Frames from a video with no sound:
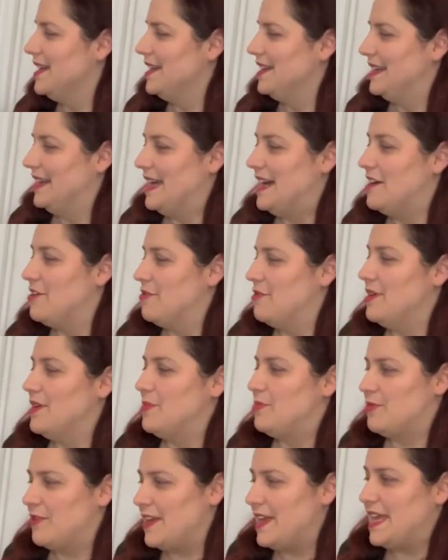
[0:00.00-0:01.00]
Now,
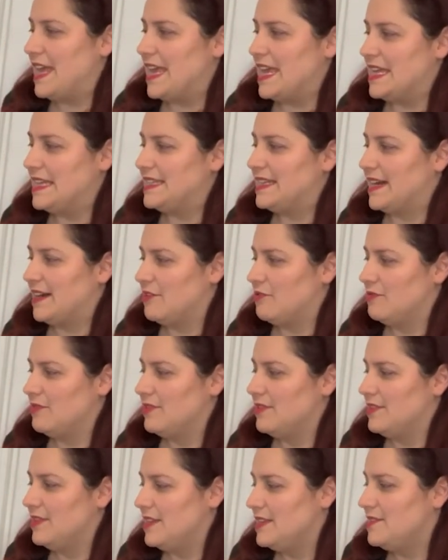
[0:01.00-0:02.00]
breaking it
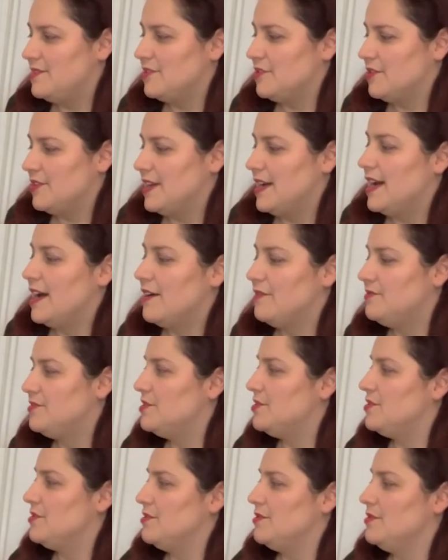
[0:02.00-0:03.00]
down, this you're going to have to
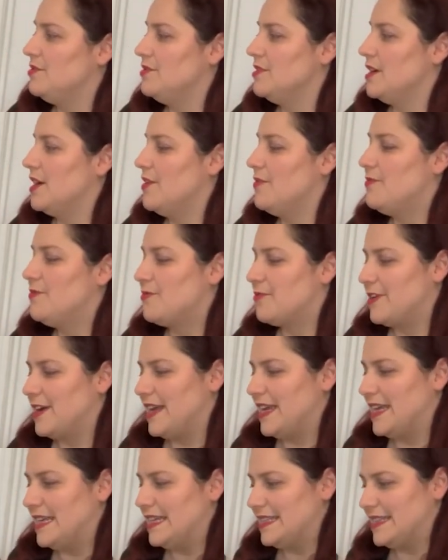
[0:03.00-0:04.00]
do a
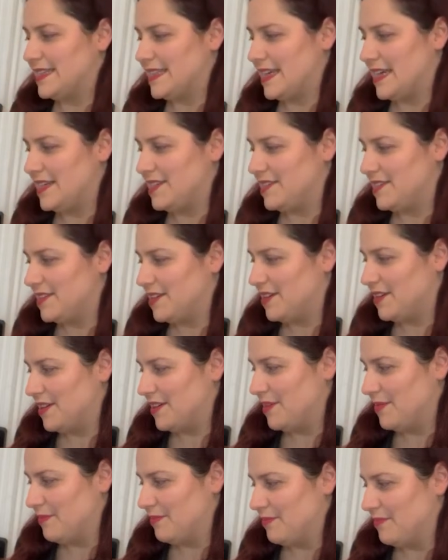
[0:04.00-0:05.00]
phrase at a
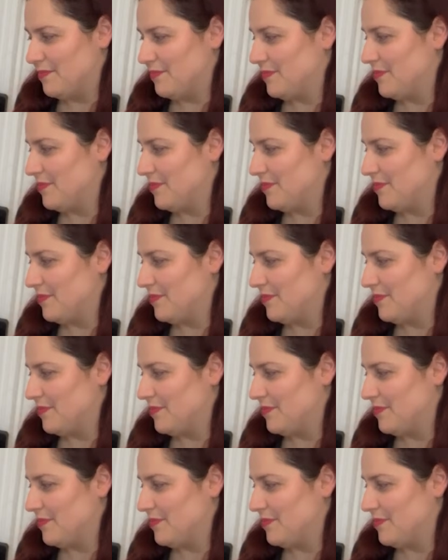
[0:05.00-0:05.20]
time.